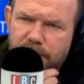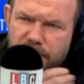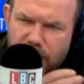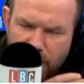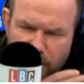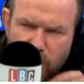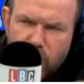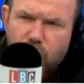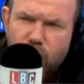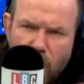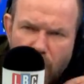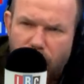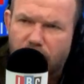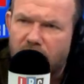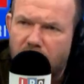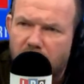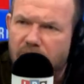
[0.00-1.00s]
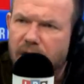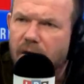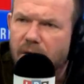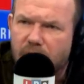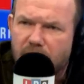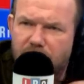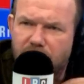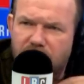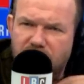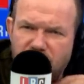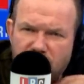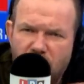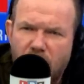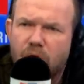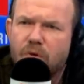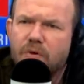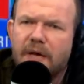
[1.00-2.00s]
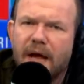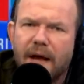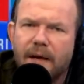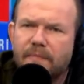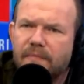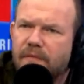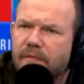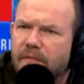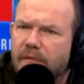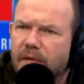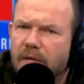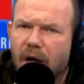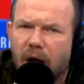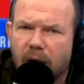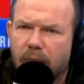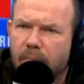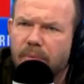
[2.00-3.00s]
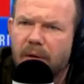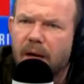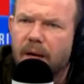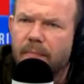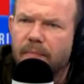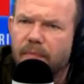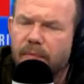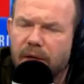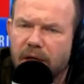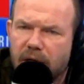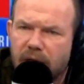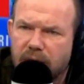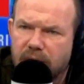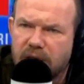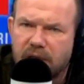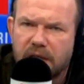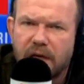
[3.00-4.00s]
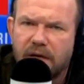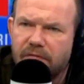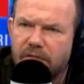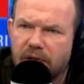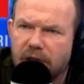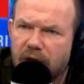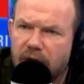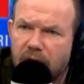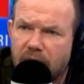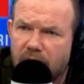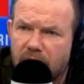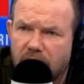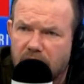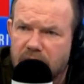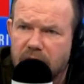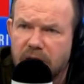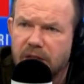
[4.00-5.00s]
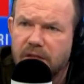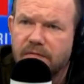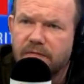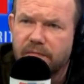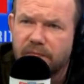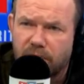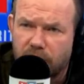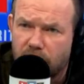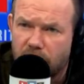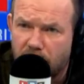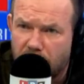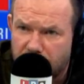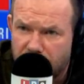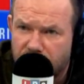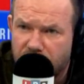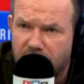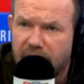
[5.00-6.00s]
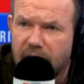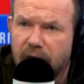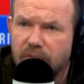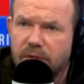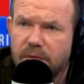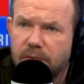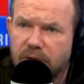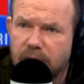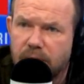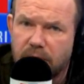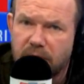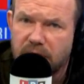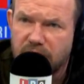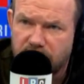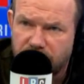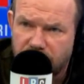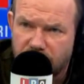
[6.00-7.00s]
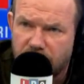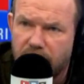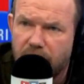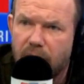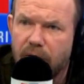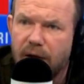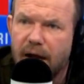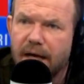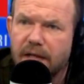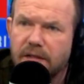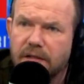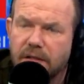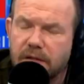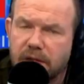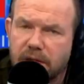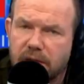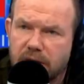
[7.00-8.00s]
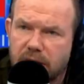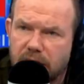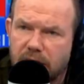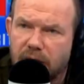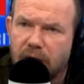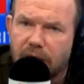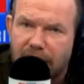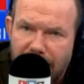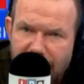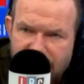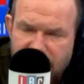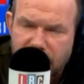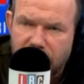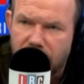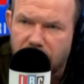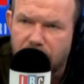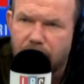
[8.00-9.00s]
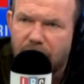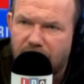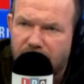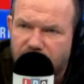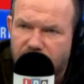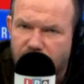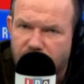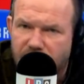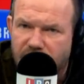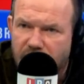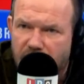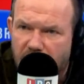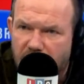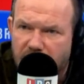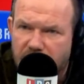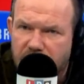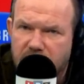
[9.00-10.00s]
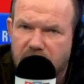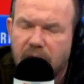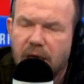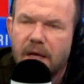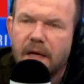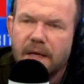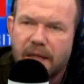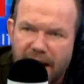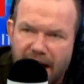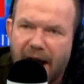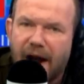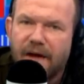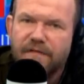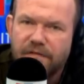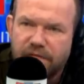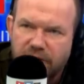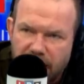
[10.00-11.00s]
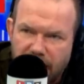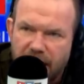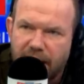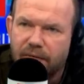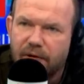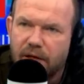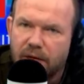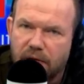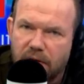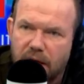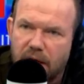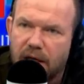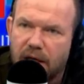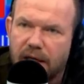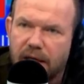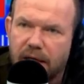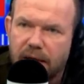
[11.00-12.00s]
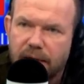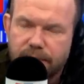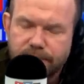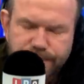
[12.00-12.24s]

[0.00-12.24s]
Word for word: So you know and I know there is no depth unplumbed when it comes to covering their own arses for and evading responsibility for their own actions. They got elected on a platform of lies. They have to carry on lying.